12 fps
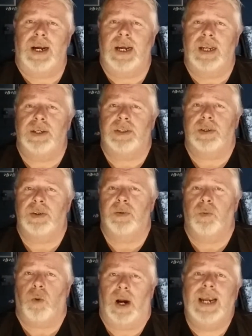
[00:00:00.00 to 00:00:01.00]
aren't
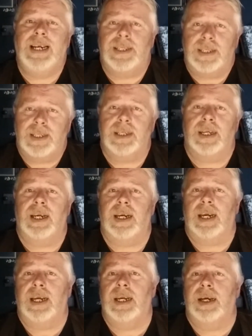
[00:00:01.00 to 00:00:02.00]
white
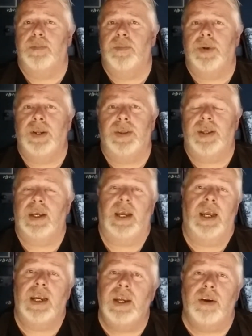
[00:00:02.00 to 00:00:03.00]
like I am, be they
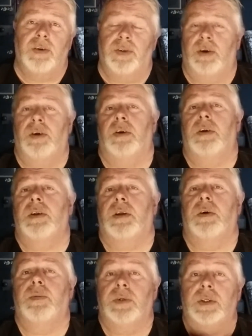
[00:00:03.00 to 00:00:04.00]
any other colour,
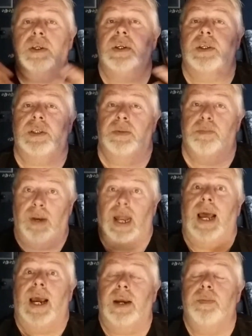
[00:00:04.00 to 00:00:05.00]
so I'm just going to say
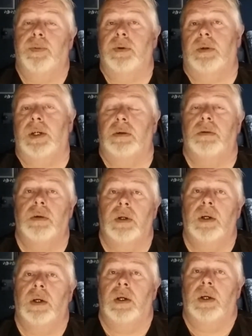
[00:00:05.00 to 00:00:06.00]
black, but
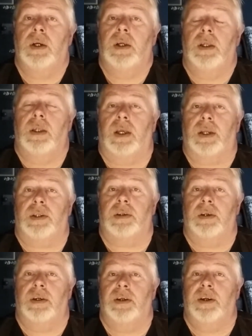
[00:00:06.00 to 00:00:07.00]

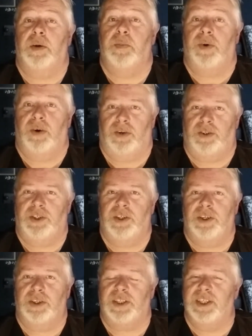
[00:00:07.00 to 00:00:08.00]
that's a broad
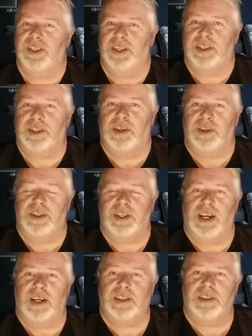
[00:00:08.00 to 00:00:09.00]
church in this
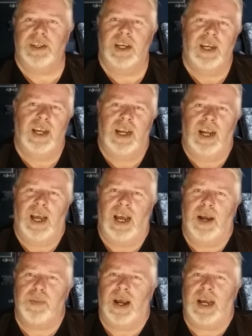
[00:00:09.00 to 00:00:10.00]
context,
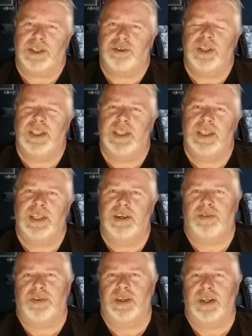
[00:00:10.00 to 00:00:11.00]
are treated
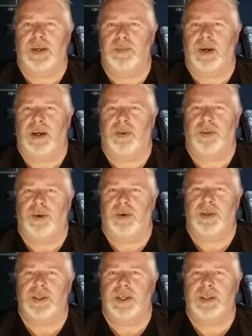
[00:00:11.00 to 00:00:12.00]
differently by
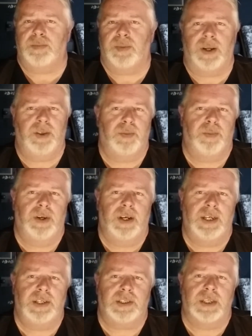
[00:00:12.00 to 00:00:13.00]
authorities, by the
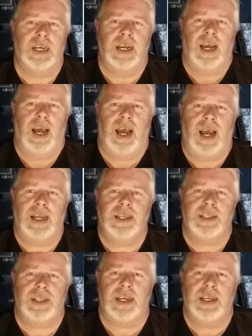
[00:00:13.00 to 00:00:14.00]
police,
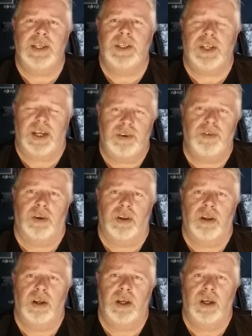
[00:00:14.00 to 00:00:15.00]
and in general.